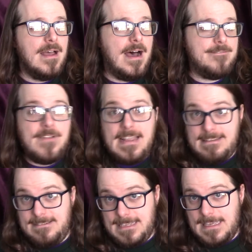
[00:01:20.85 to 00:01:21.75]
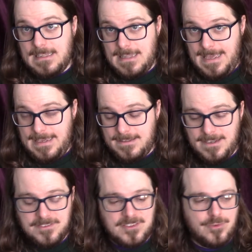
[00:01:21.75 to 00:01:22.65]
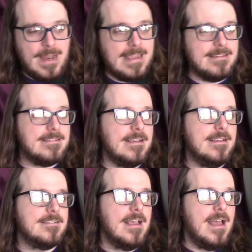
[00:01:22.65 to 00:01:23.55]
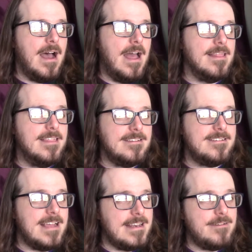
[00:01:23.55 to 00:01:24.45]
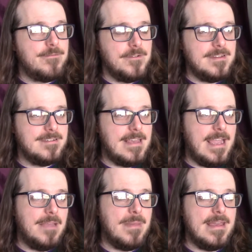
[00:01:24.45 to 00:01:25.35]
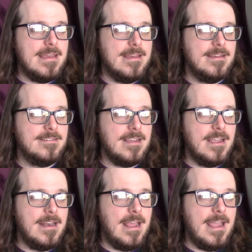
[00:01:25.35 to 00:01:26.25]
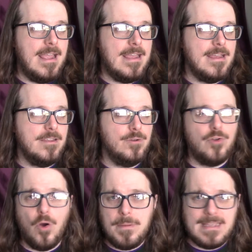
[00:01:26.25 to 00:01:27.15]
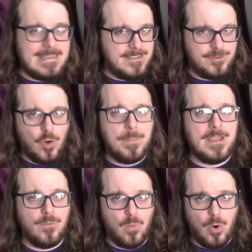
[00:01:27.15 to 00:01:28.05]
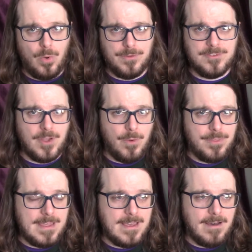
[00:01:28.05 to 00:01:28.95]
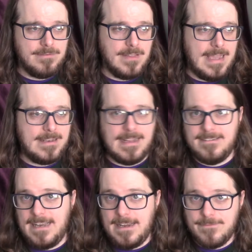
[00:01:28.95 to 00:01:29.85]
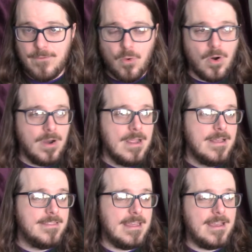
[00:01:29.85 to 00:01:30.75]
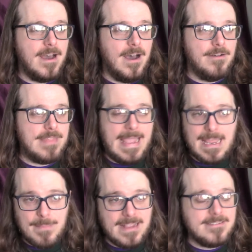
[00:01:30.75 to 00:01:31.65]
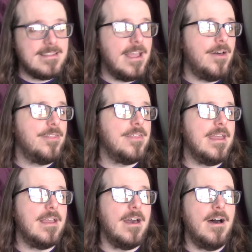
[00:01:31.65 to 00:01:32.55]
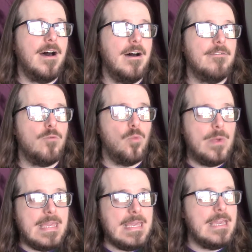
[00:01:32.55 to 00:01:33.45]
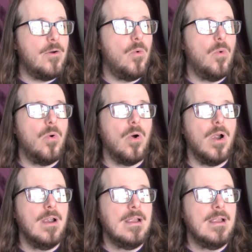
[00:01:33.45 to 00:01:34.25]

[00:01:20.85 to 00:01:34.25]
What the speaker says: fantasy like Dungeons and Dragons is, the setting for this game is in a utopian dystopian world. So think of like 1984, think of The Handmaid's Tale, think of We, or